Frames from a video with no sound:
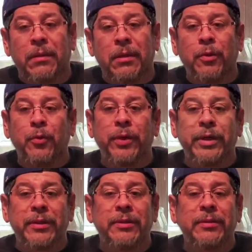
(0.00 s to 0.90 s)
it
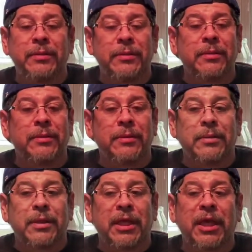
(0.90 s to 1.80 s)
will
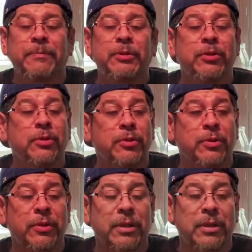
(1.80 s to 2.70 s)
keep
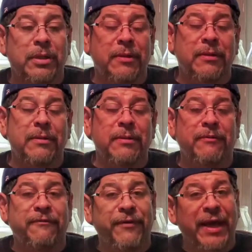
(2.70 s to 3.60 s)
you
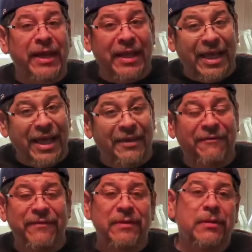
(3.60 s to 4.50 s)
fry
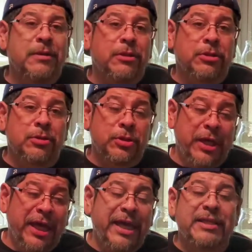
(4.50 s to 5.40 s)
alive, the
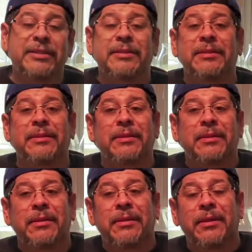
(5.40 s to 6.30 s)
eggs,
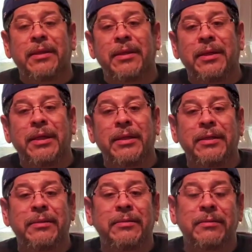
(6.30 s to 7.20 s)

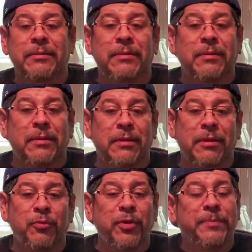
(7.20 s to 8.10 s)
and
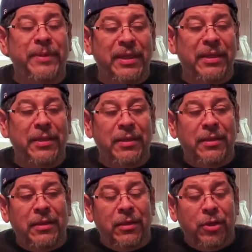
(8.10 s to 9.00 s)
it will be
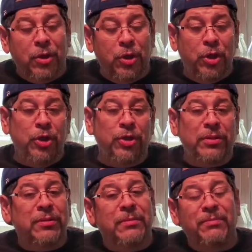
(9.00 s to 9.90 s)

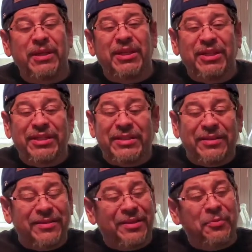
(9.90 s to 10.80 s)
good because
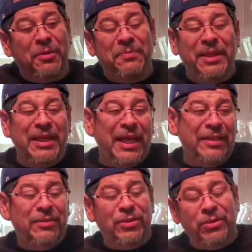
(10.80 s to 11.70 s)
it won't be
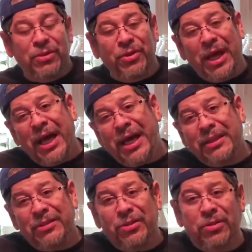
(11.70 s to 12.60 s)
like too hot,